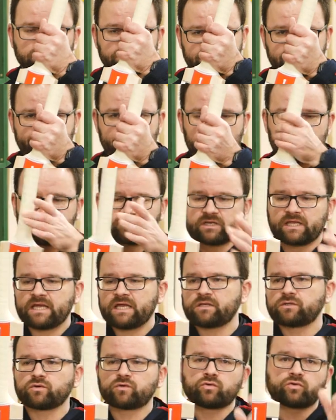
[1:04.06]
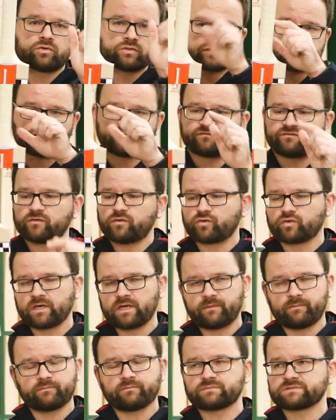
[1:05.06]
Semi-oval handle, soft field
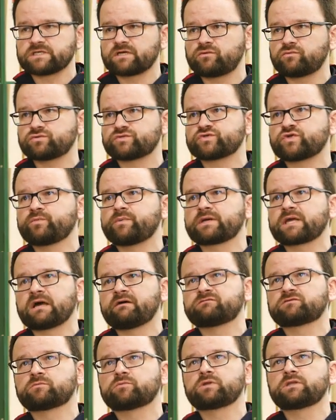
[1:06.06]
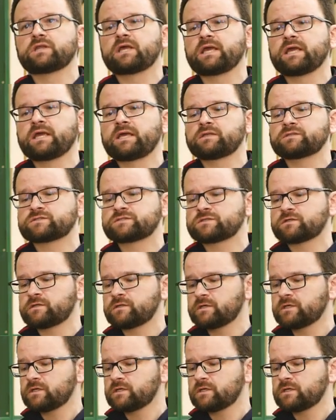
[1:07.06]
grip, so super comfortable in the hands.